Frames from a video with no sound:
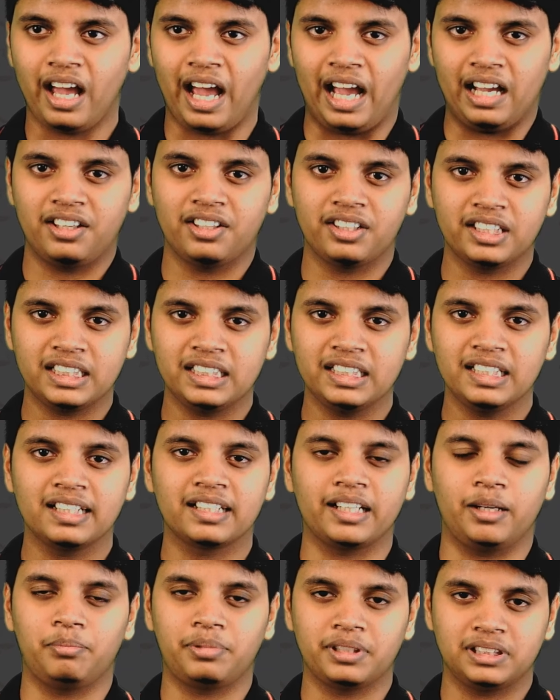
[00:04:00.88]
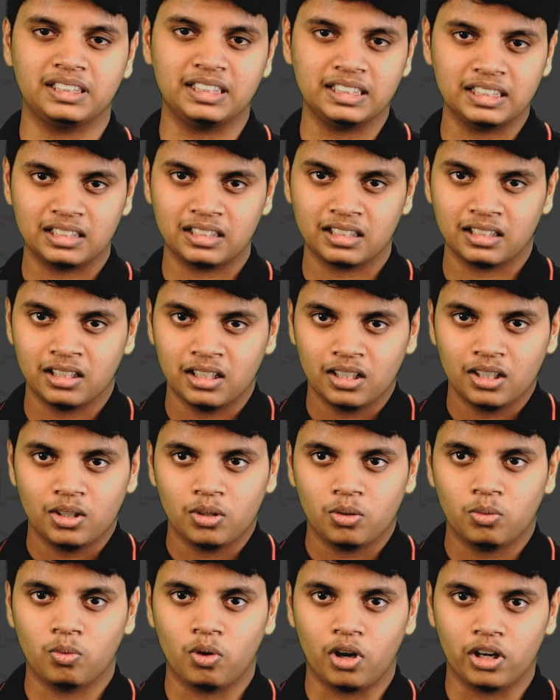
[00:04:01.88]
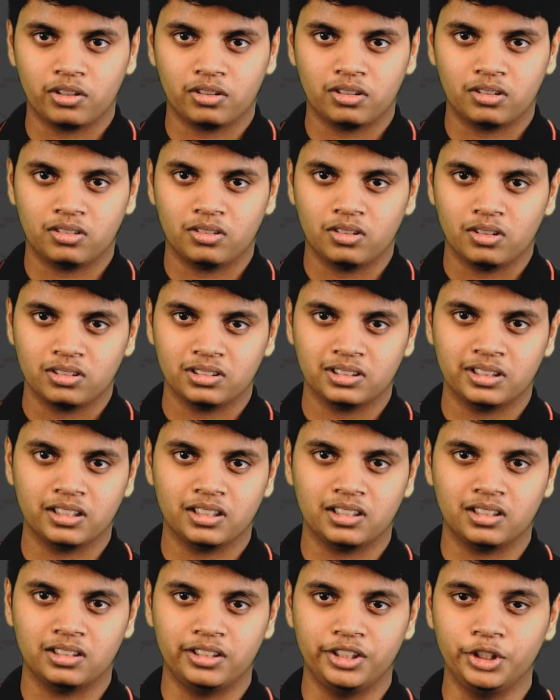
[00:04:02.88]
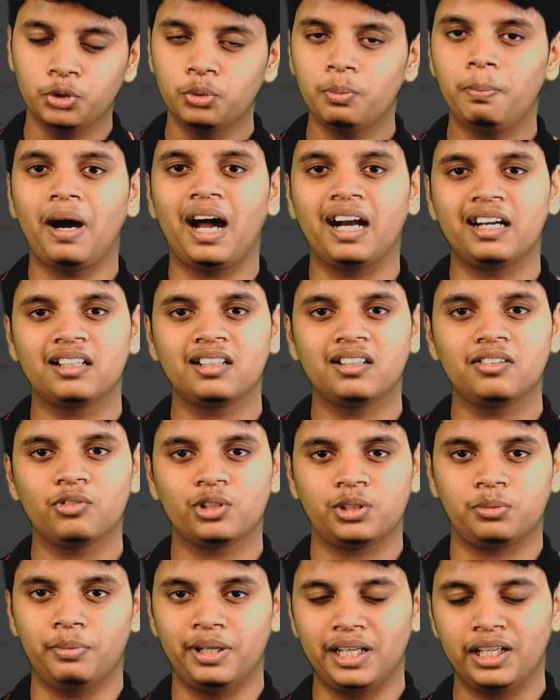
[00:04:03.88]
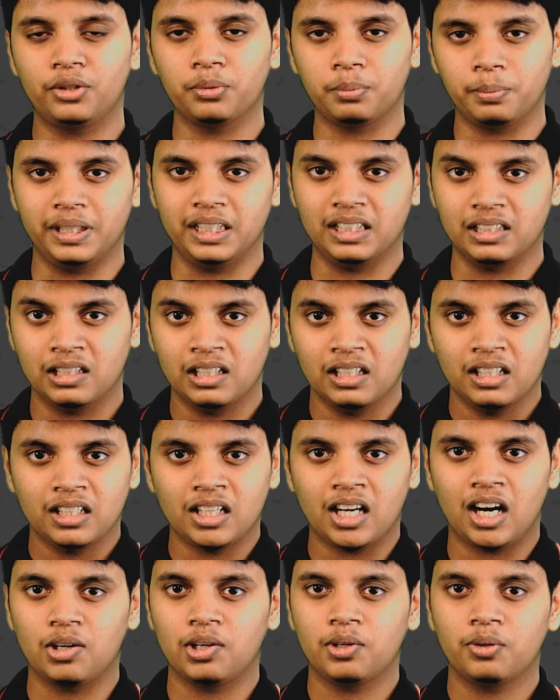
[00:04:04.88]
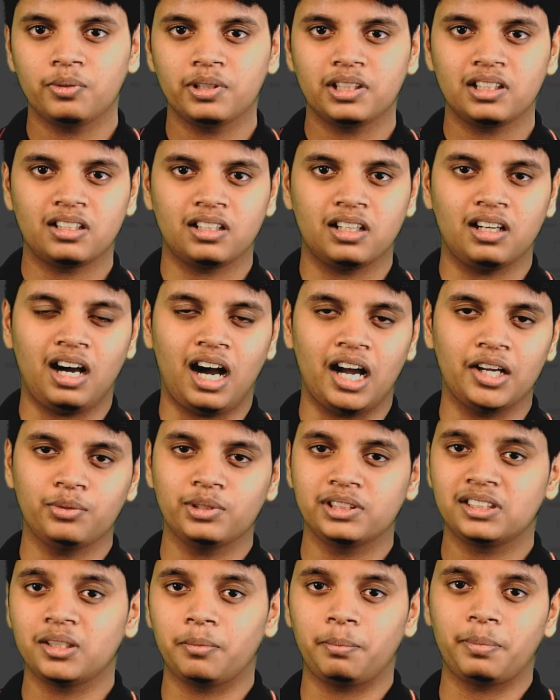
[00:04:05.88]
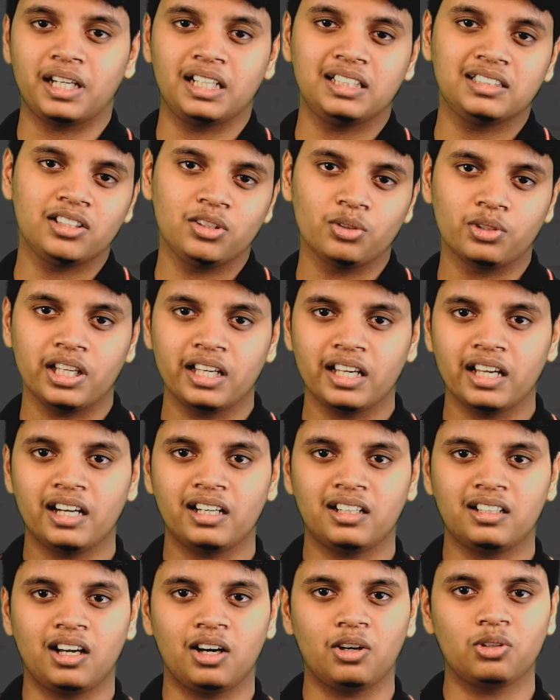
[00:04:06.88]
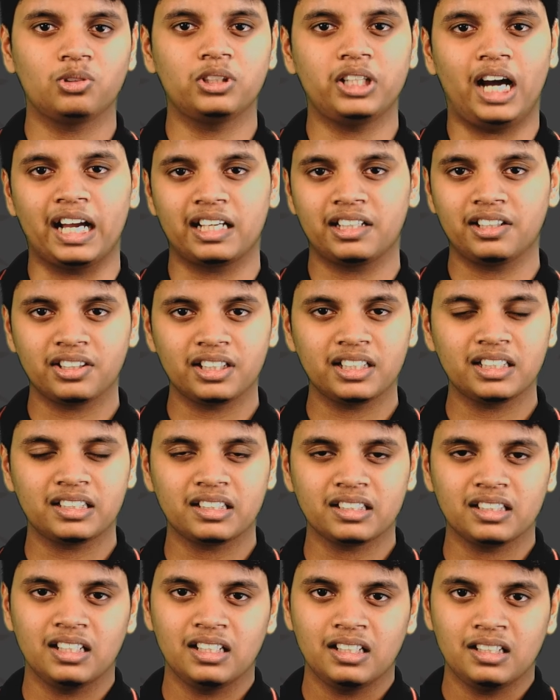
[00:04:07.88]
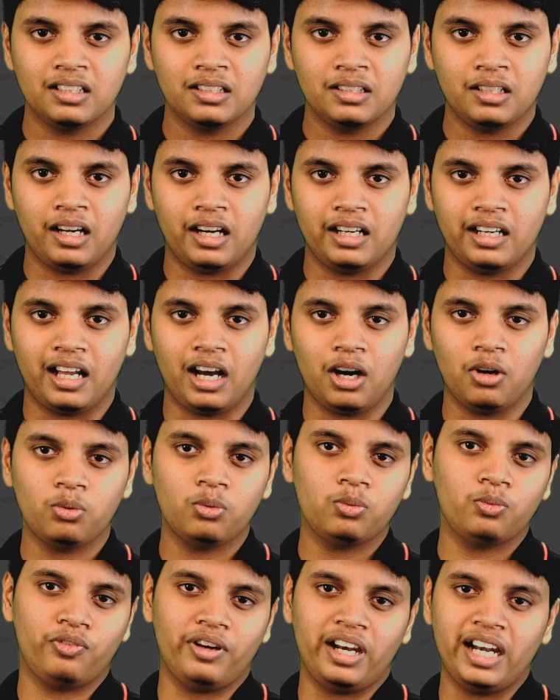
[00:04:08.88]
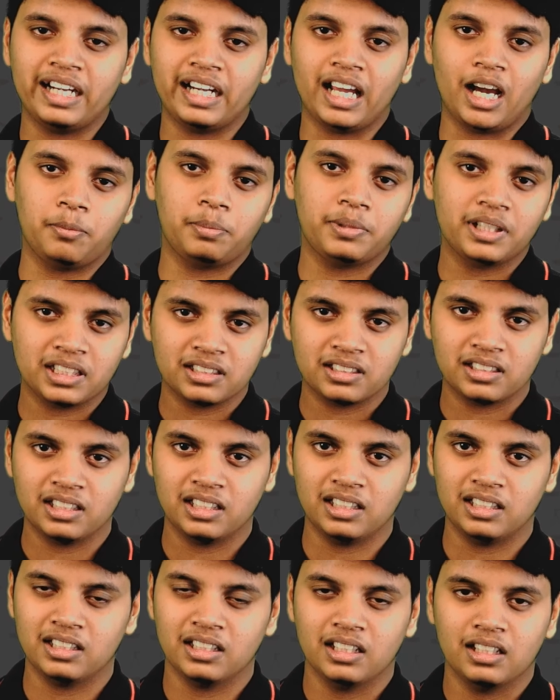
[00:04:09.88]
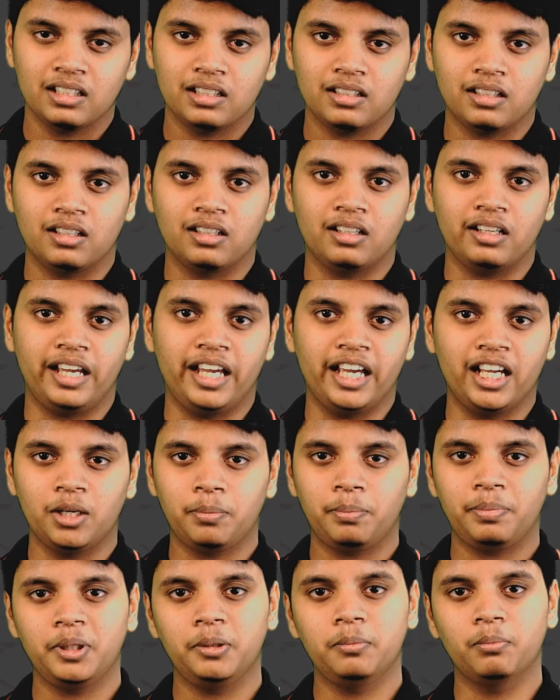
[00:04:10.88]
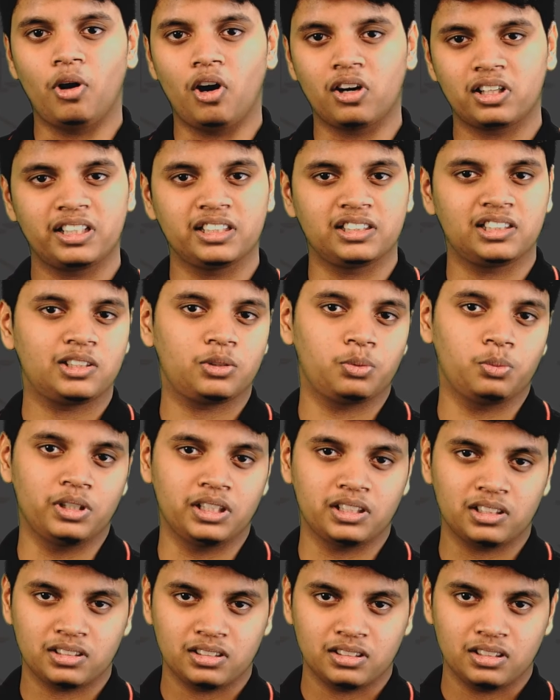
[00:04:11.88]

accurately represent what the new pattern was meant to be. However, I was surprised looking at how accurate and how well adapted the ALP mock tests were.